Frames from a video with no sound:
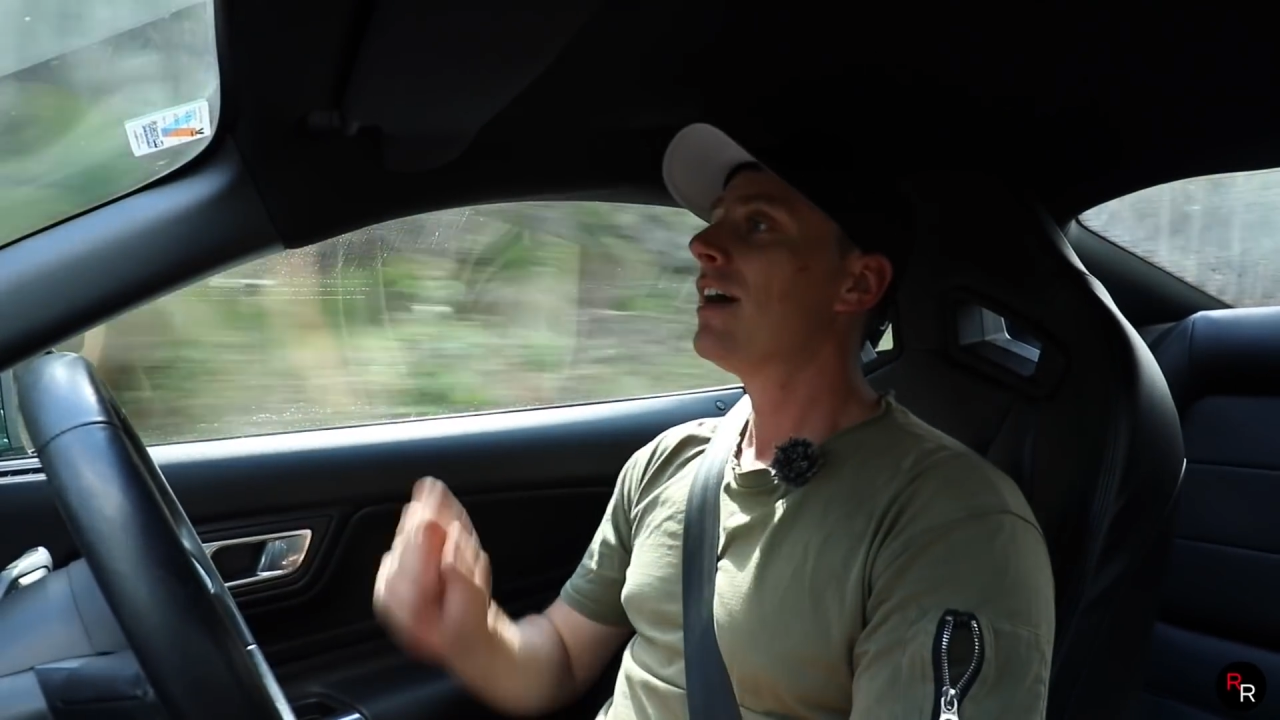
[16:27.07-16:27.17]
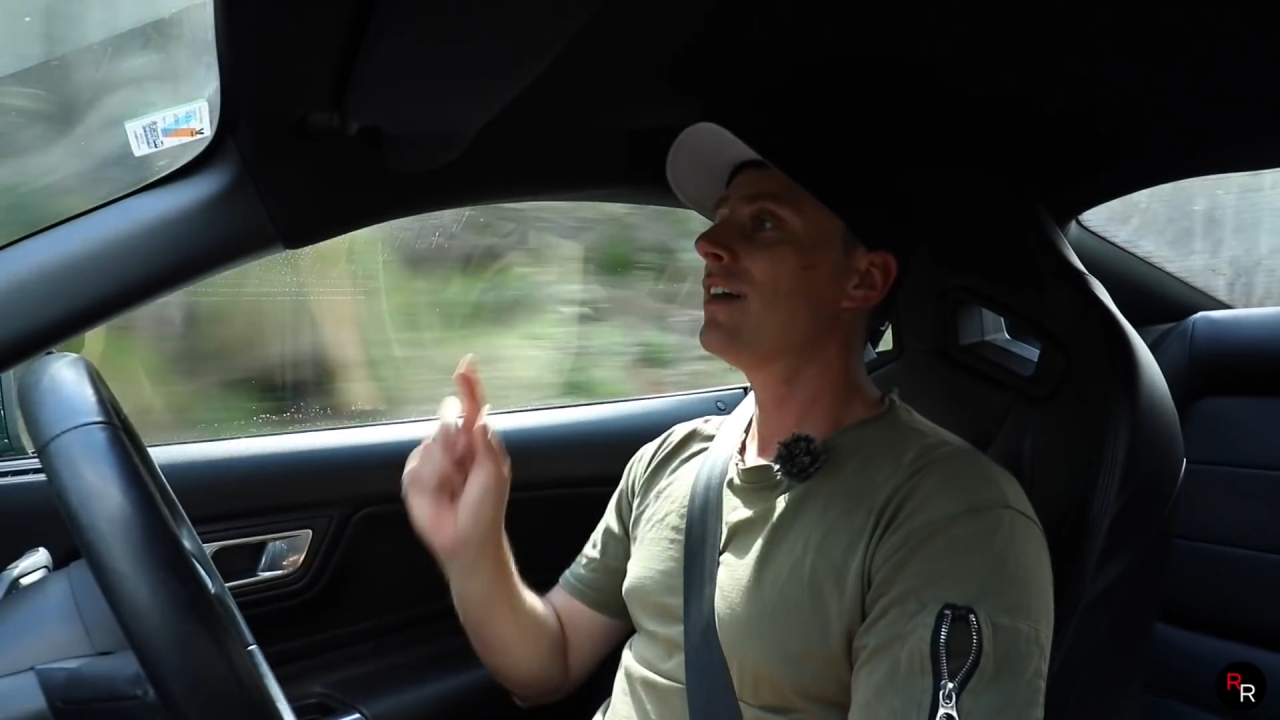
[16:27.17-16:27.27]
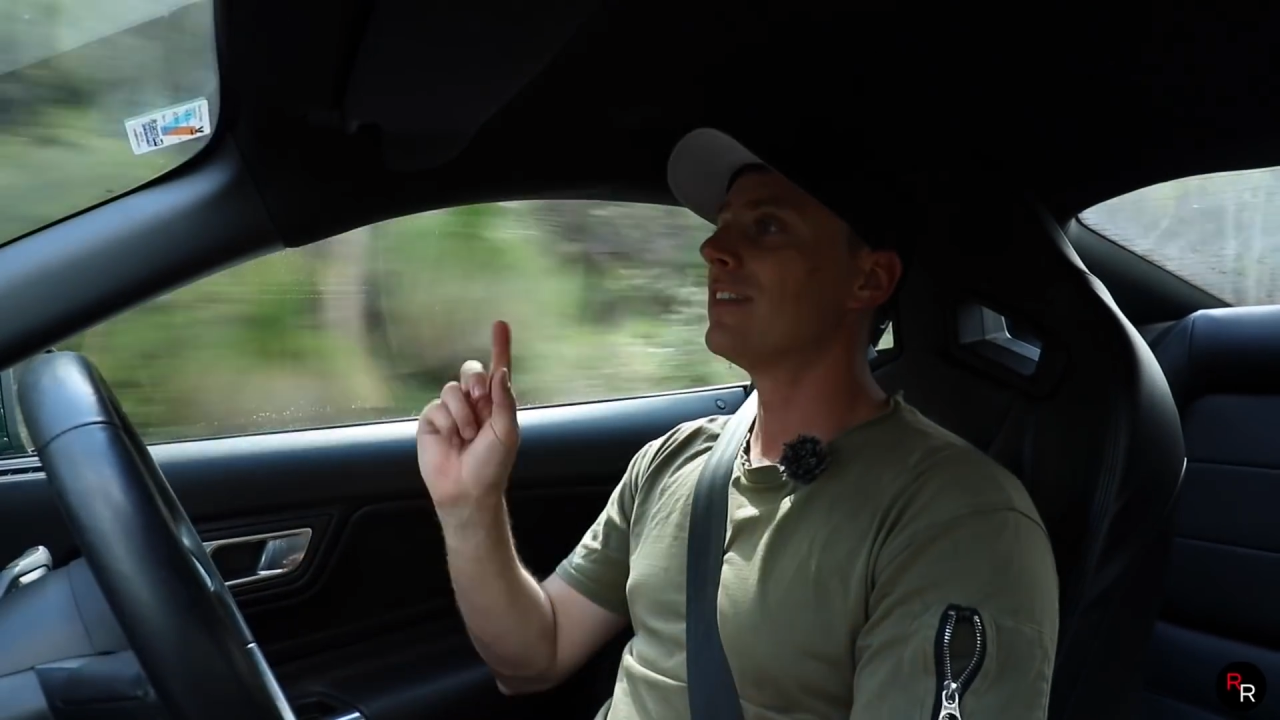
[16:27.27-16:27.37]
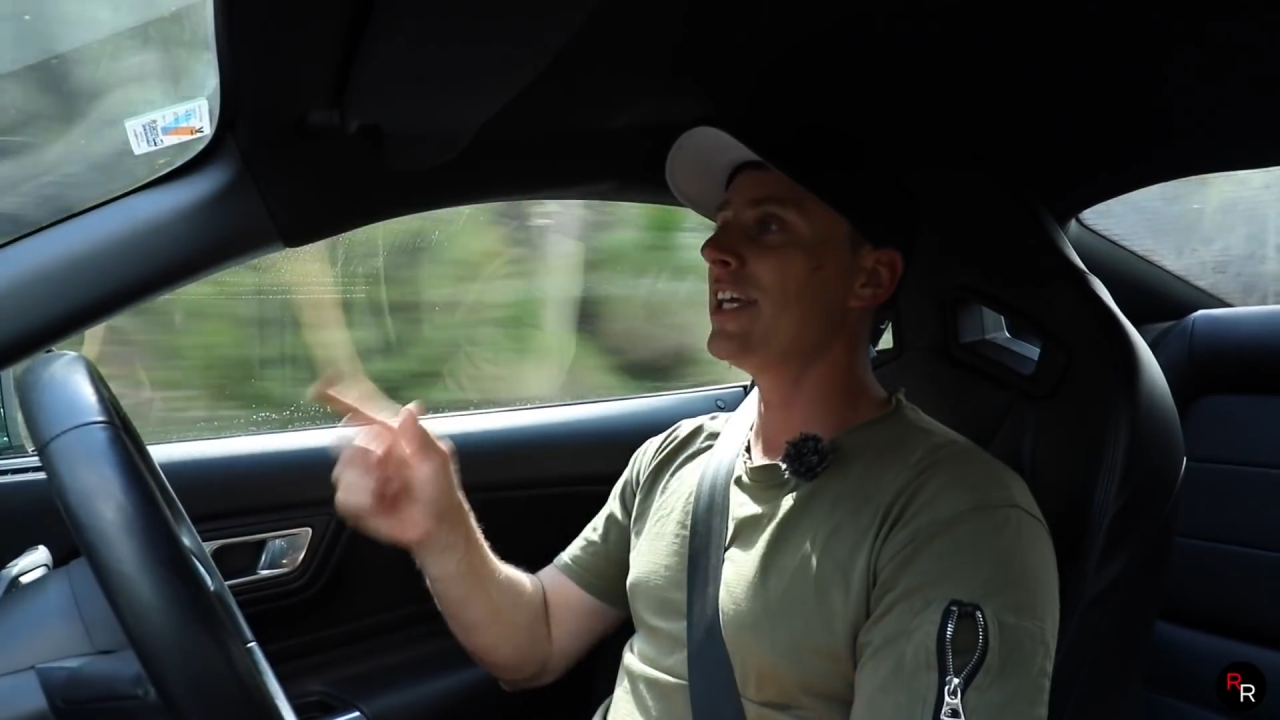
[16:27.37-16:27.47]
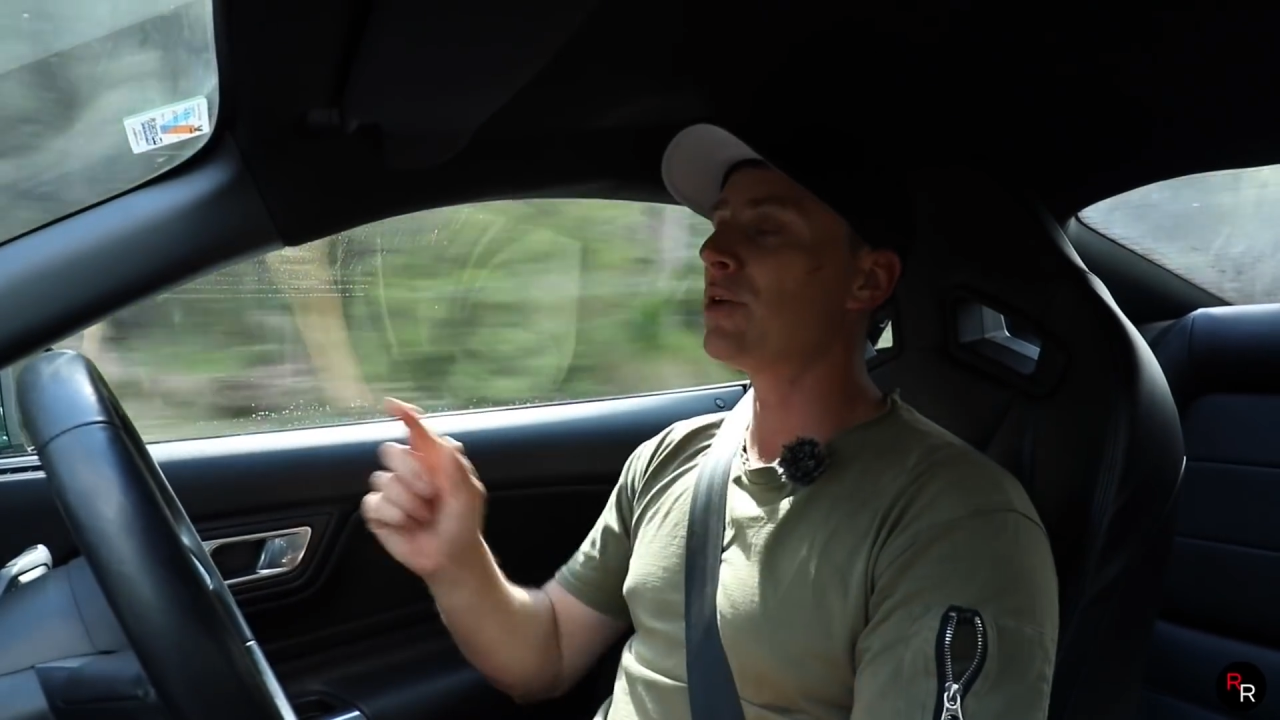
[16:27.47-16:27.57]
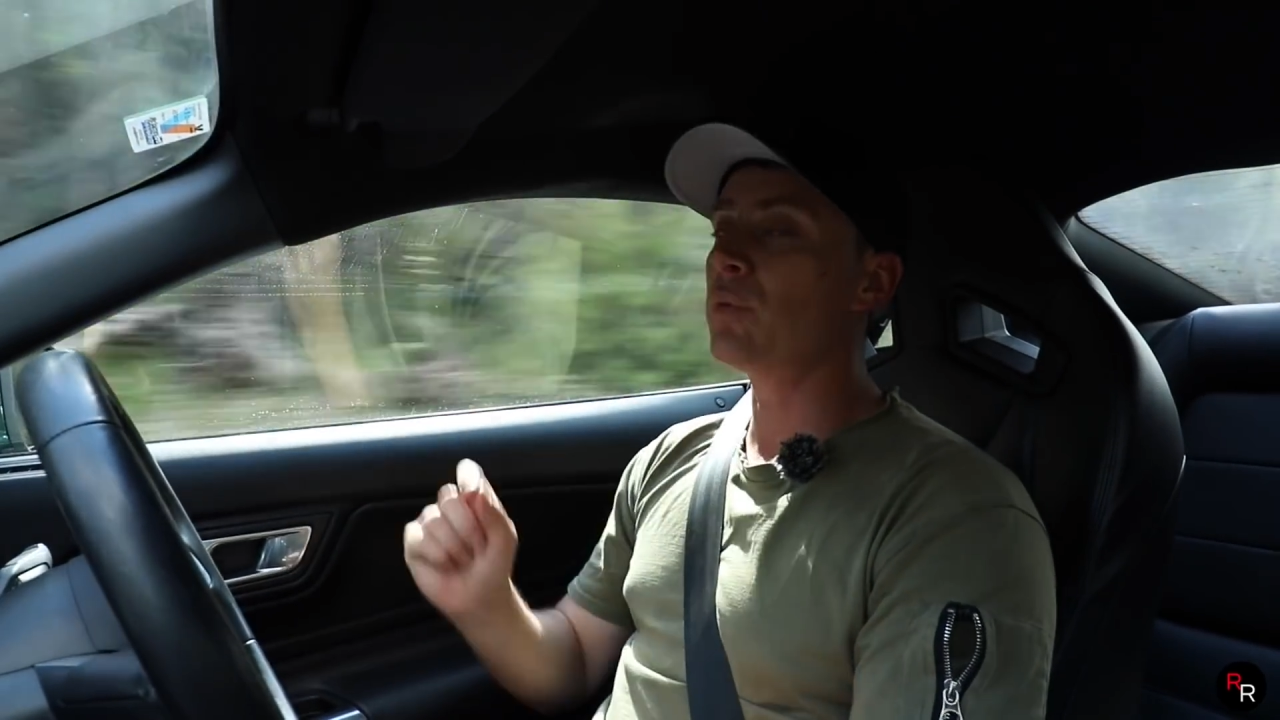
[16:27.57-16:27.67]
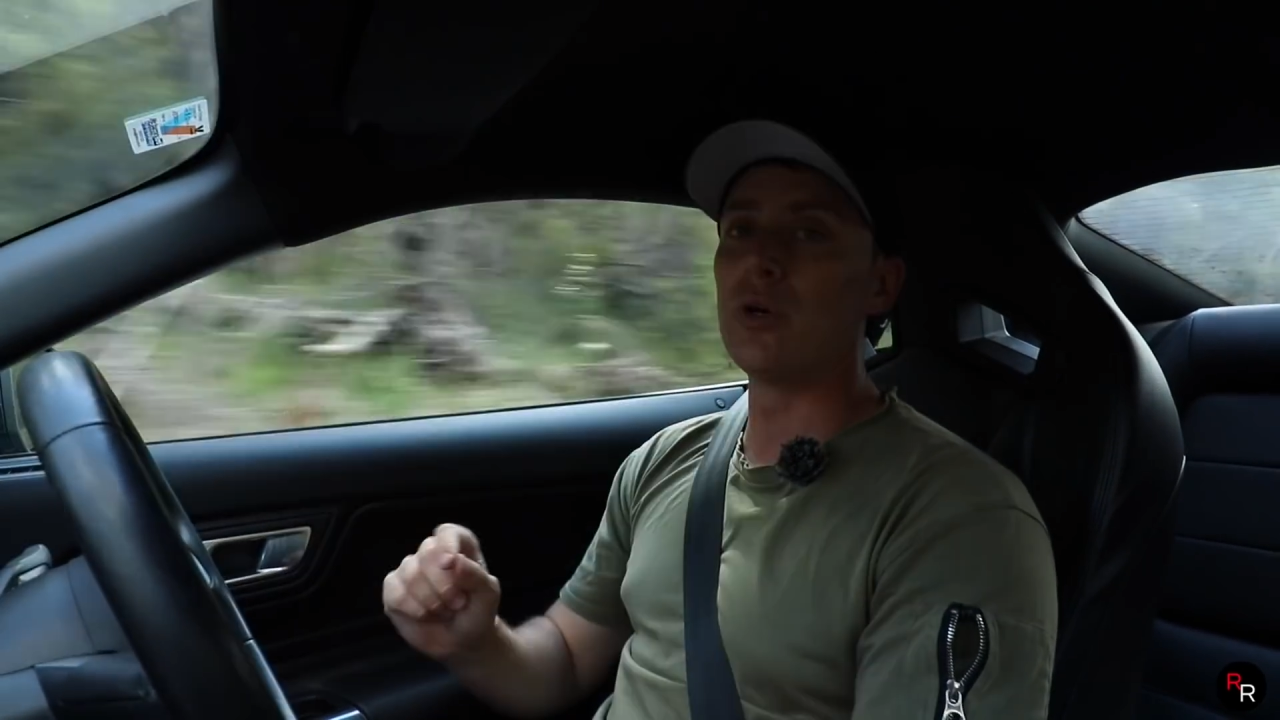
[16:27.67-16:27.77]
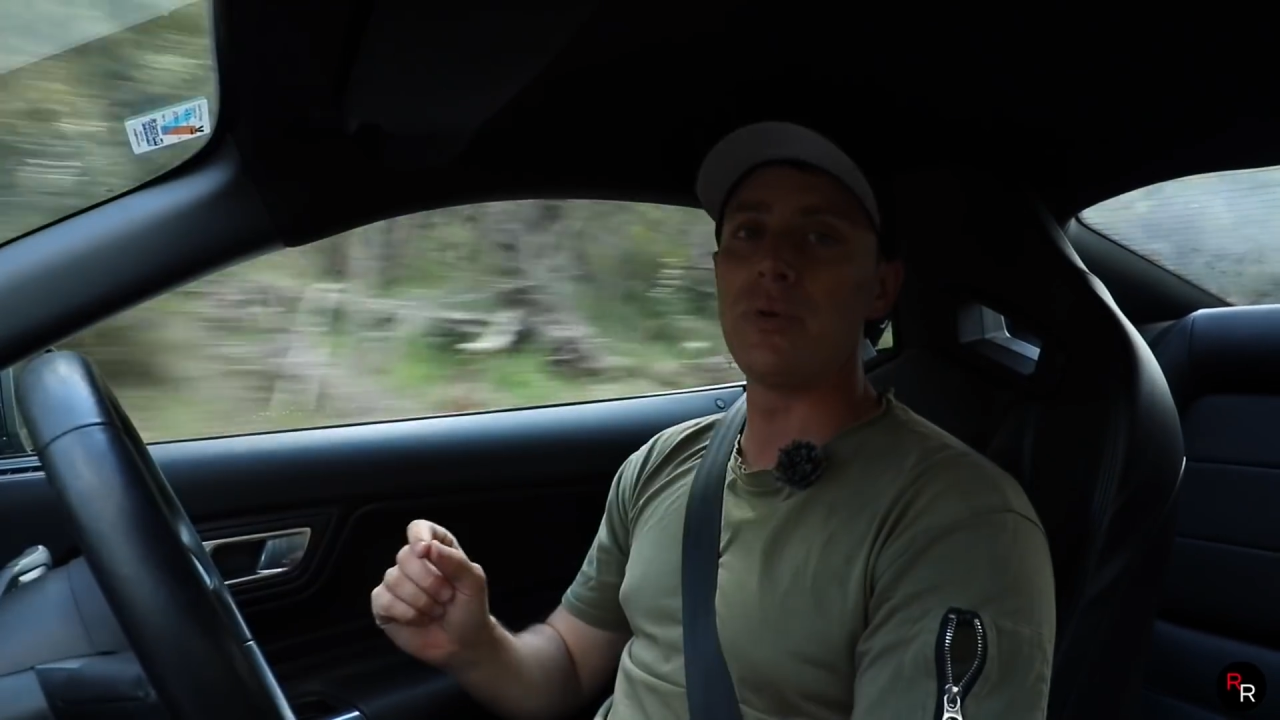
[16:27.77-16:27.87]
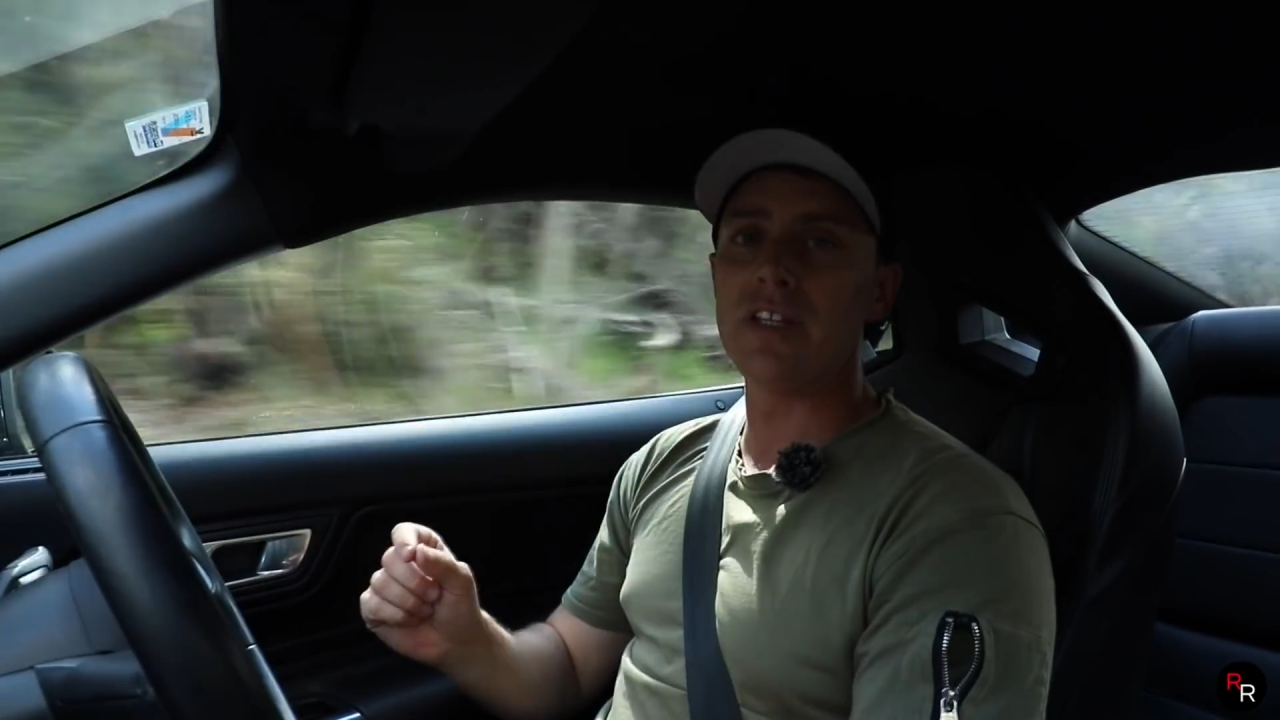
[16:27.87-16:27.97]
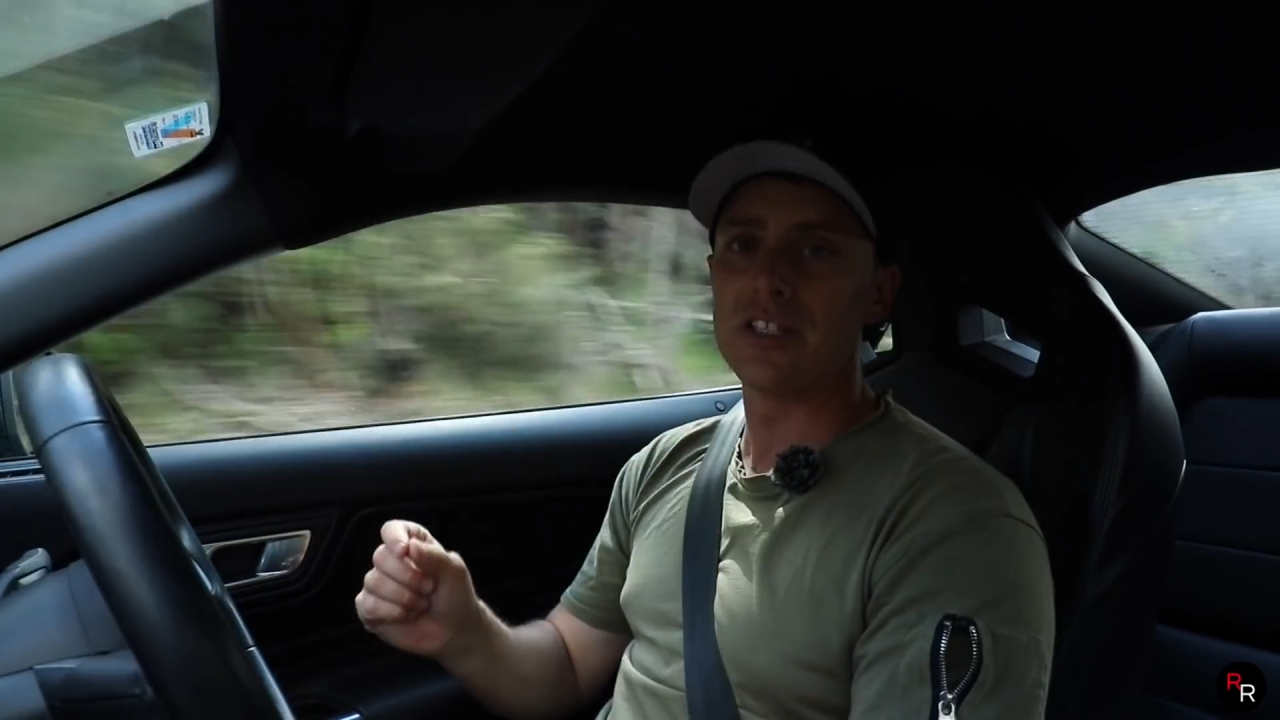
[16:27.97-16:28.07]
a link
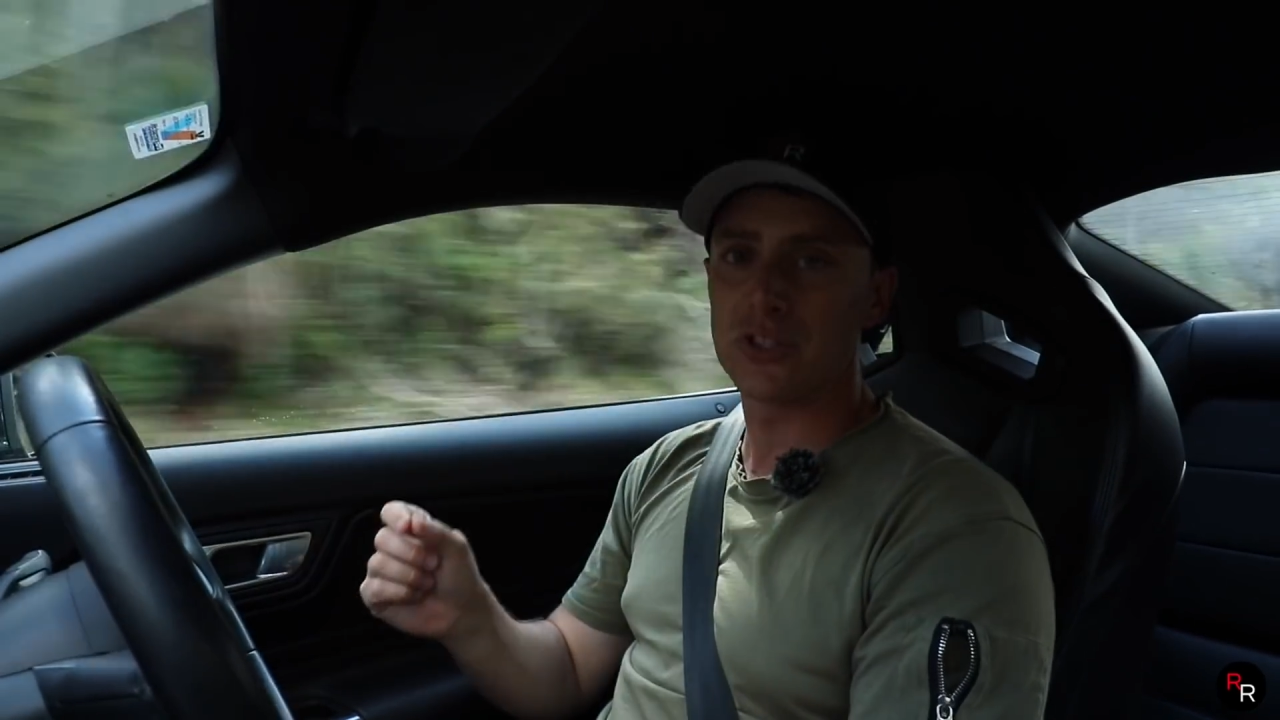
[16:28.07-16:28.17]
will be in the